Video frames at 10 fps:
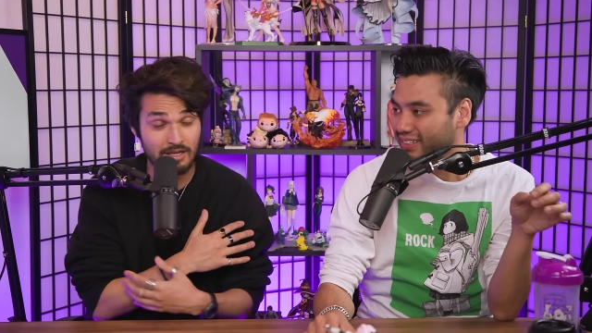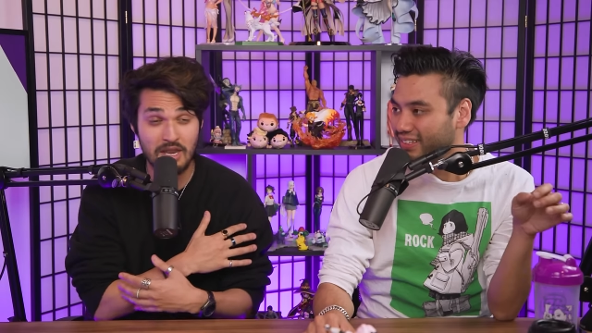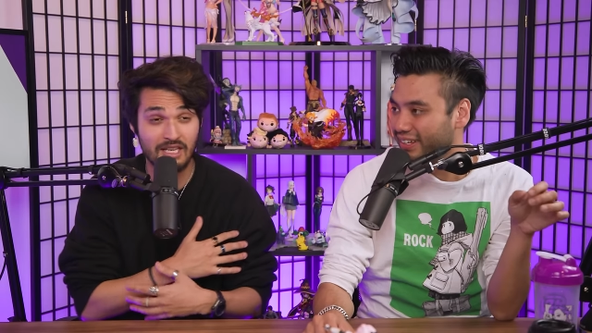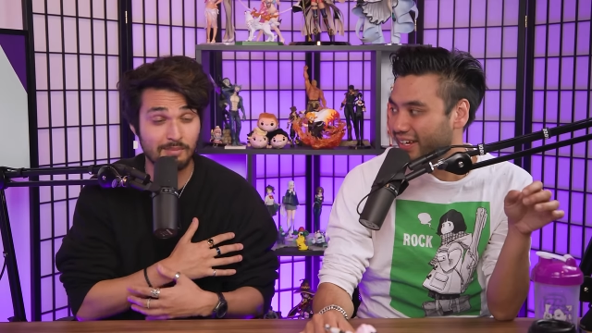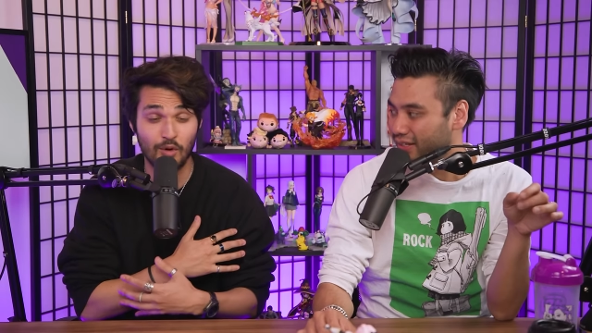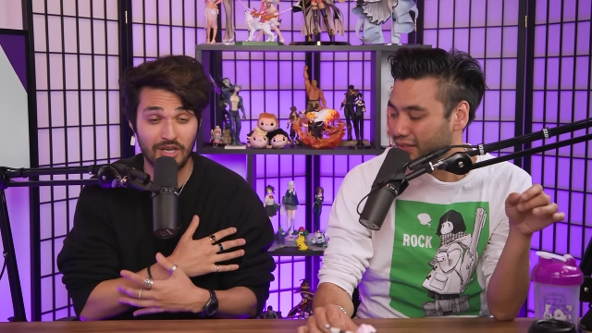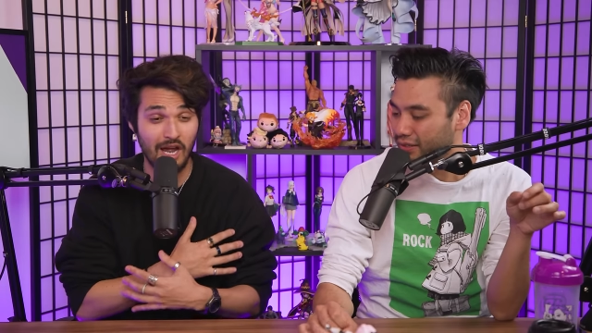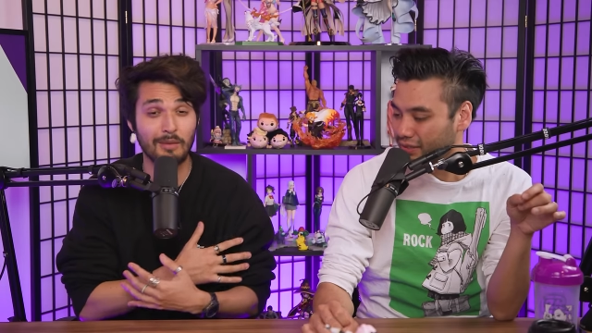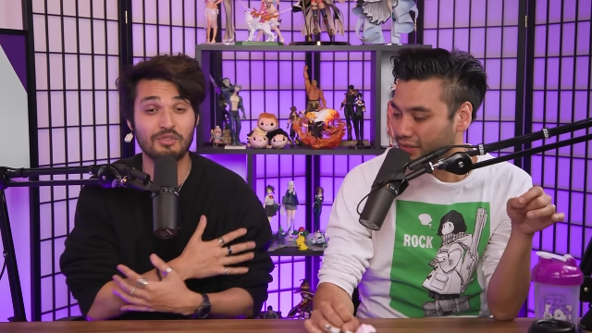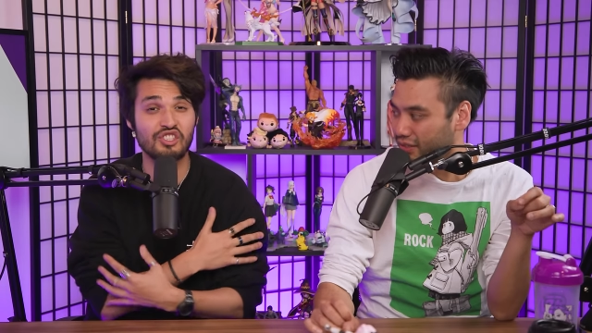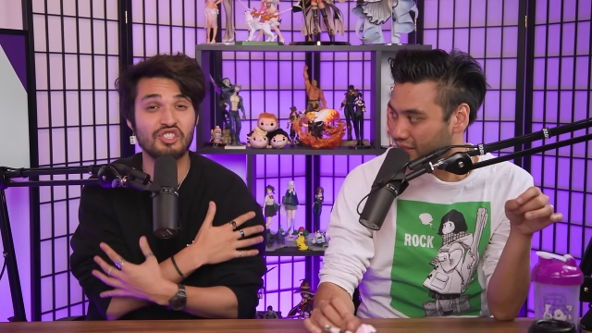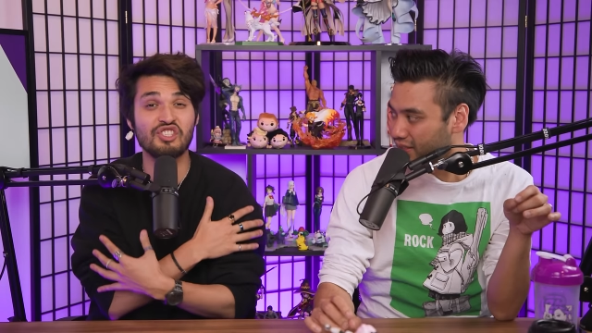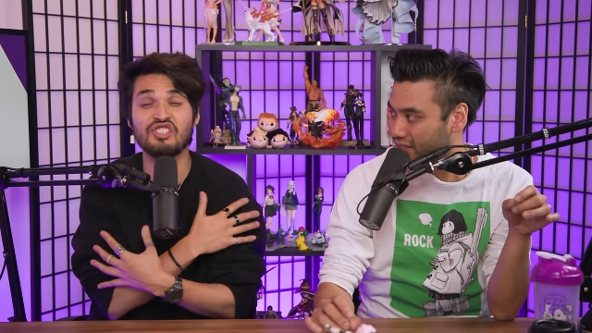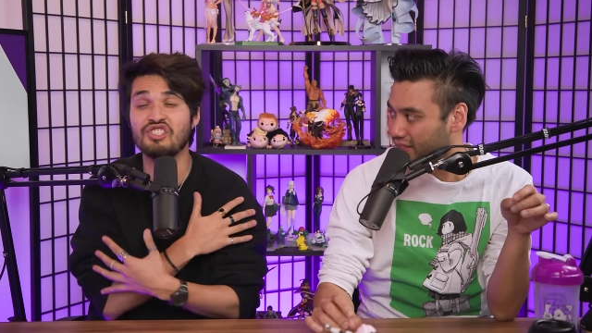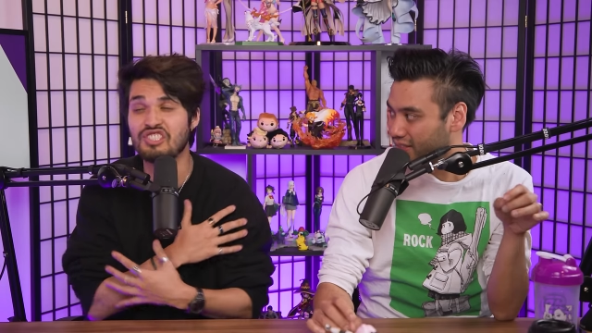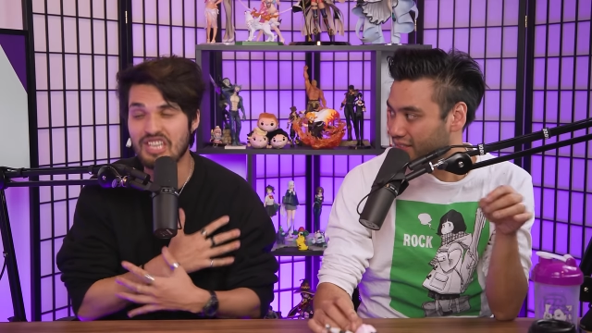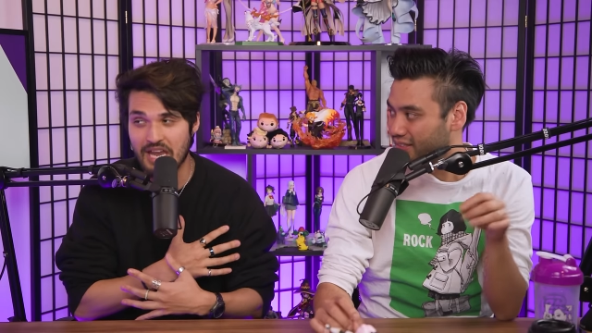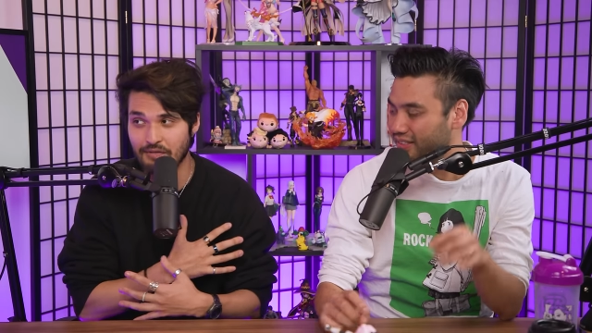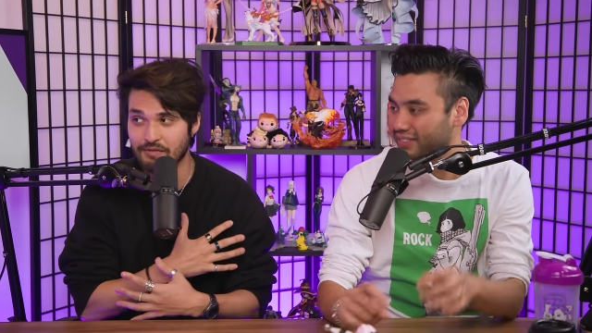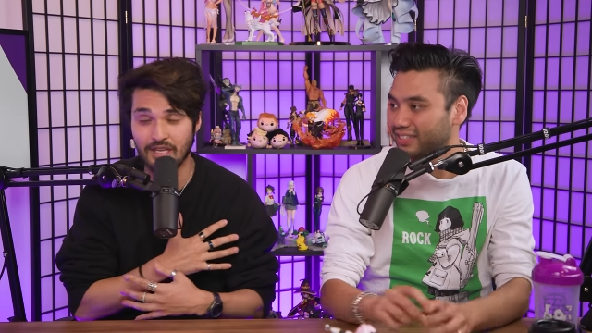Speaker 1: Next Yeah. morning I'm stiff.